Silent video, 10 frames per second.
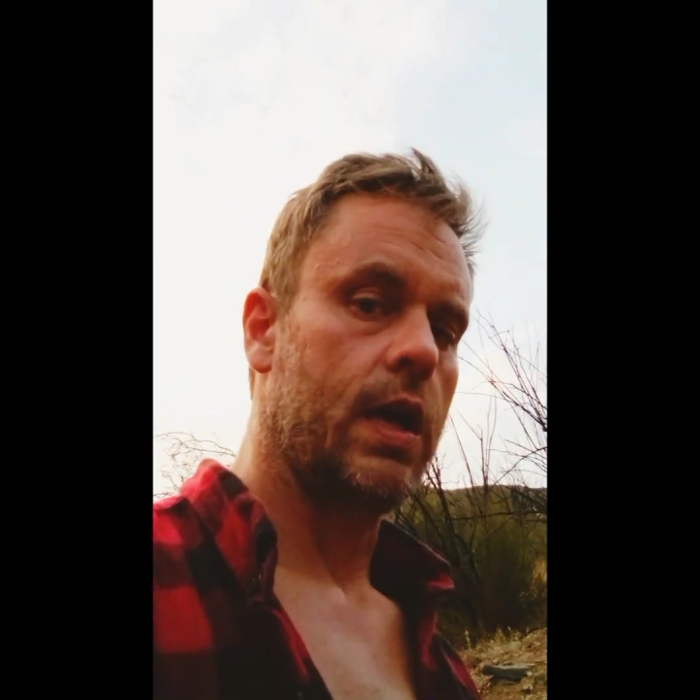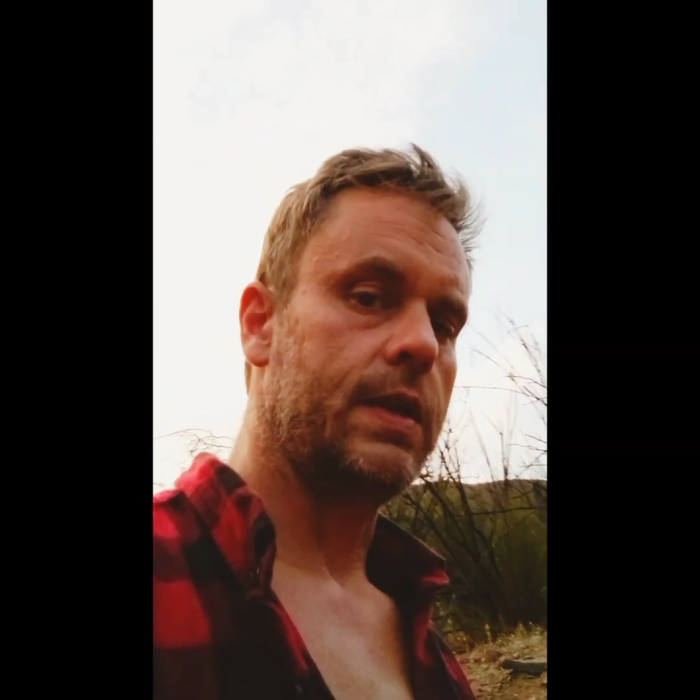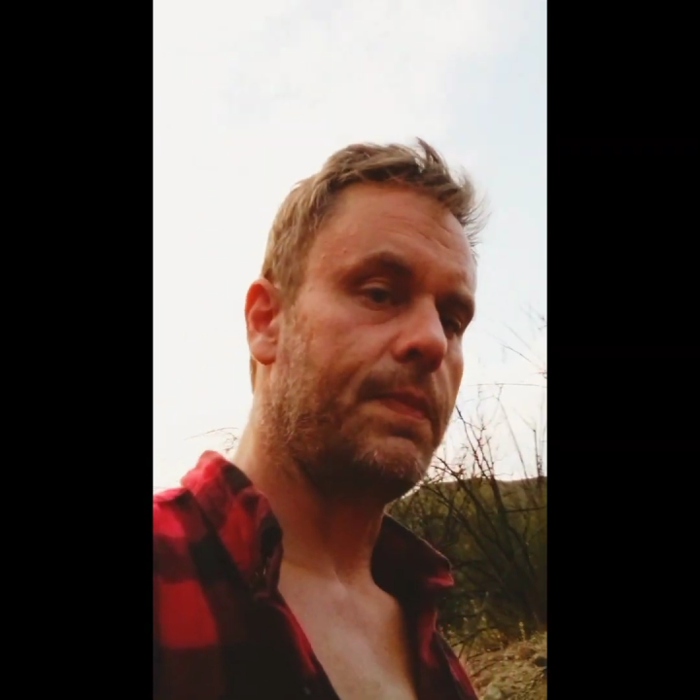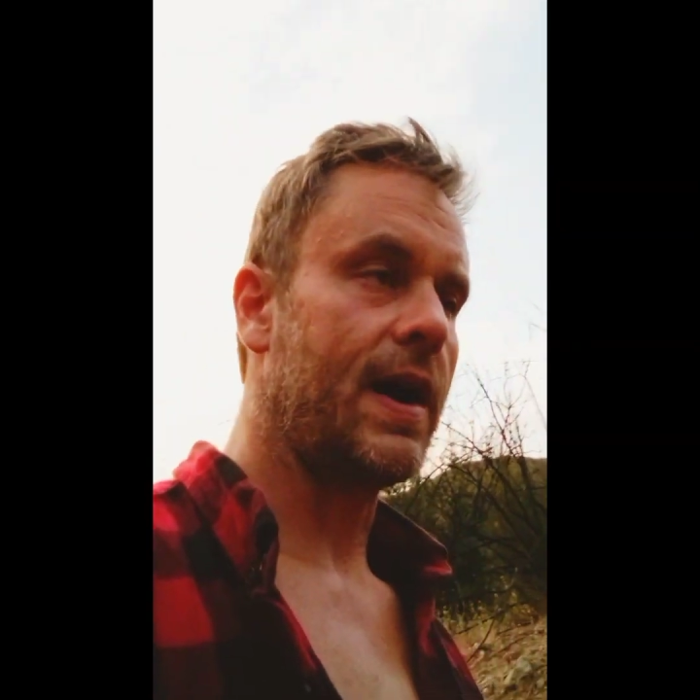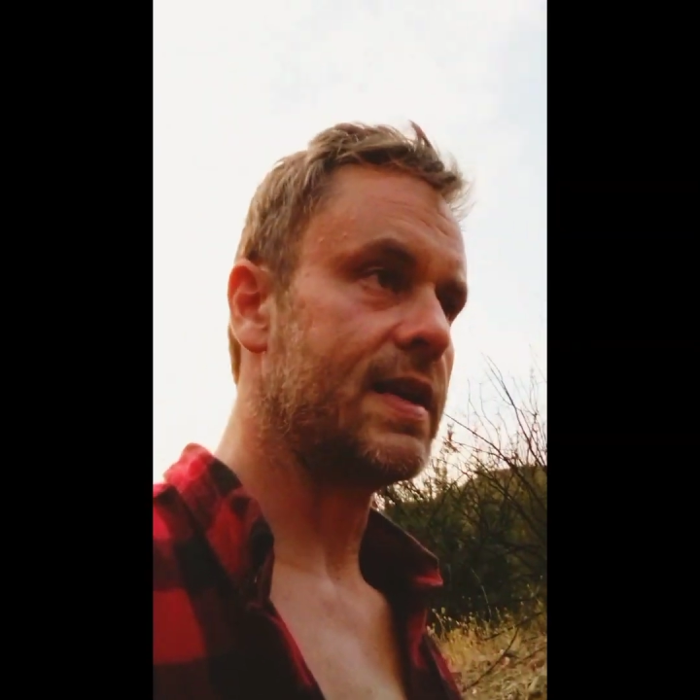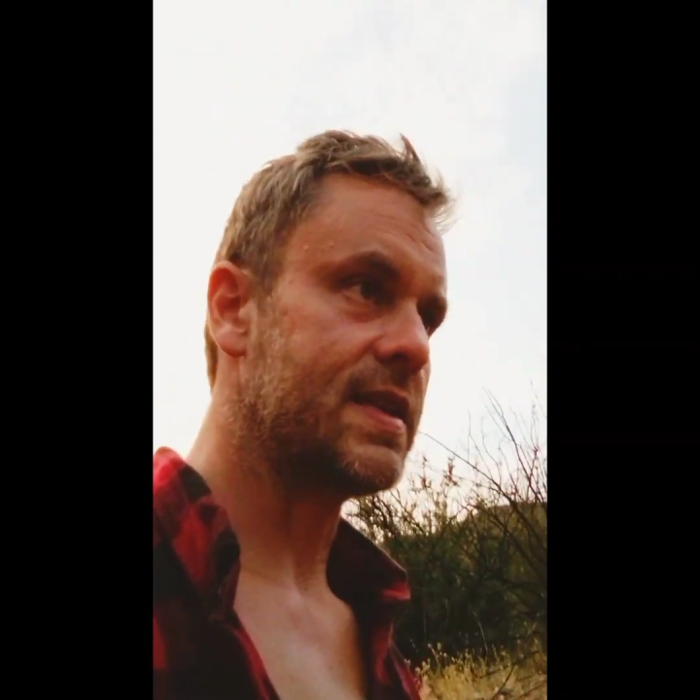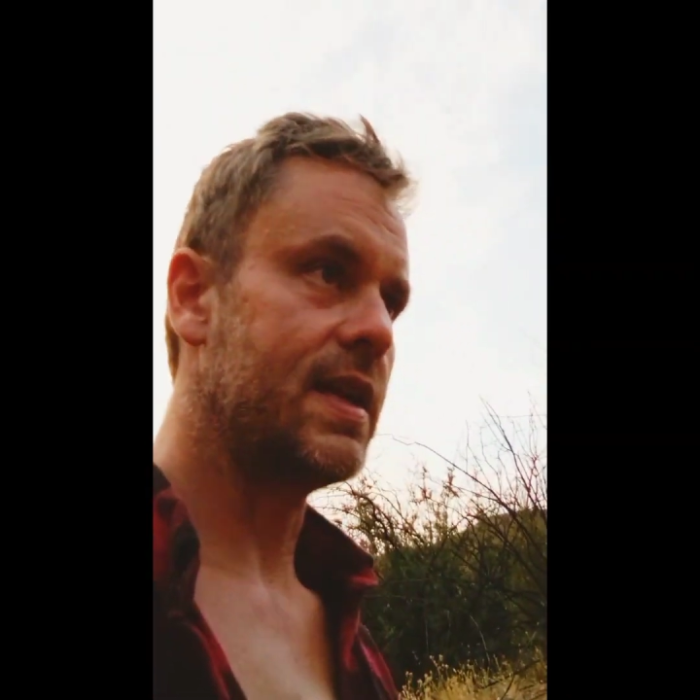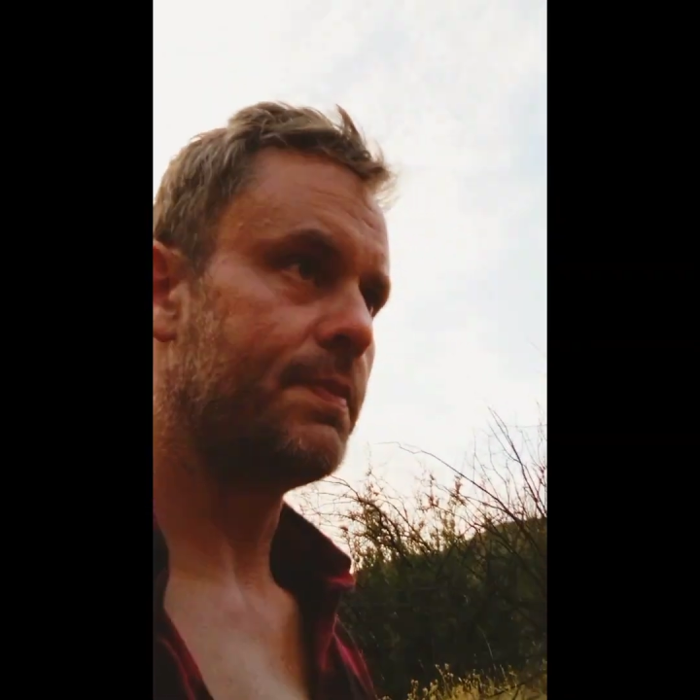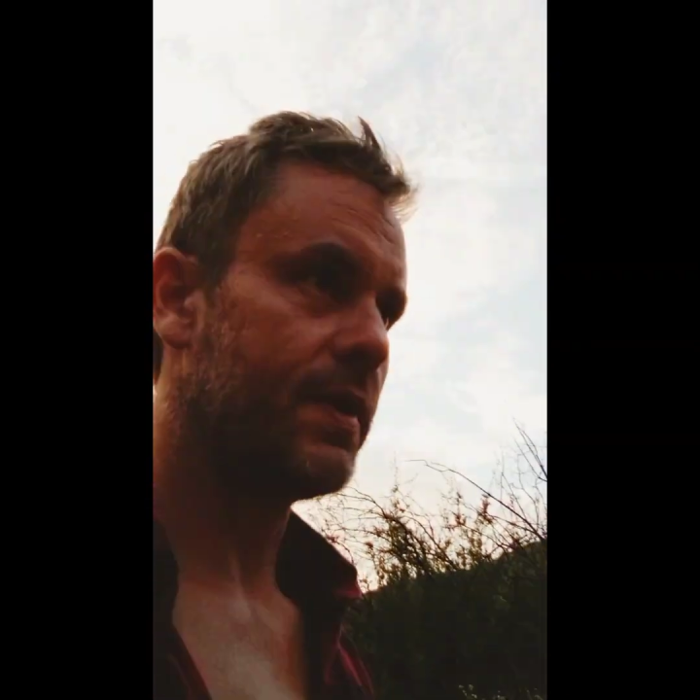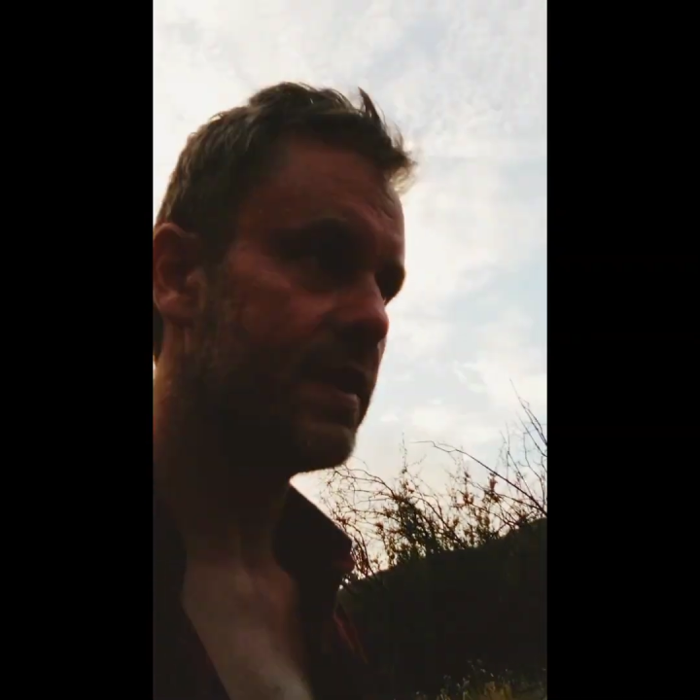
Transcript: deposit up on the